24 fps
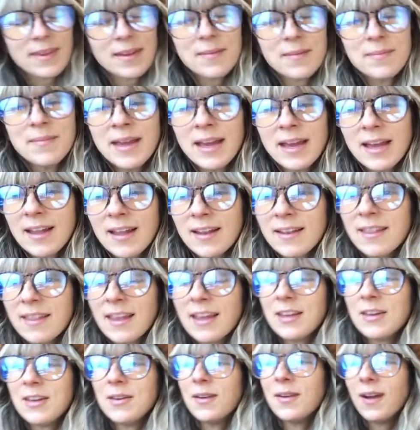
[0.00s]
Man,
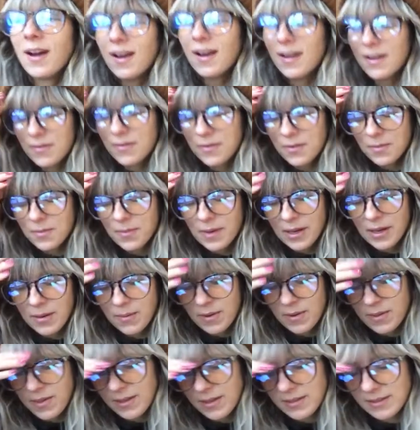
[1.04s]
thank you, God, for being
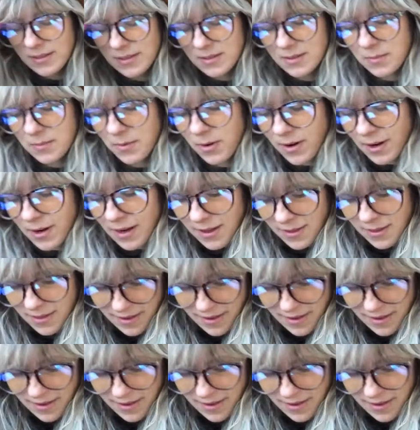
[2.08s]
with us this morning.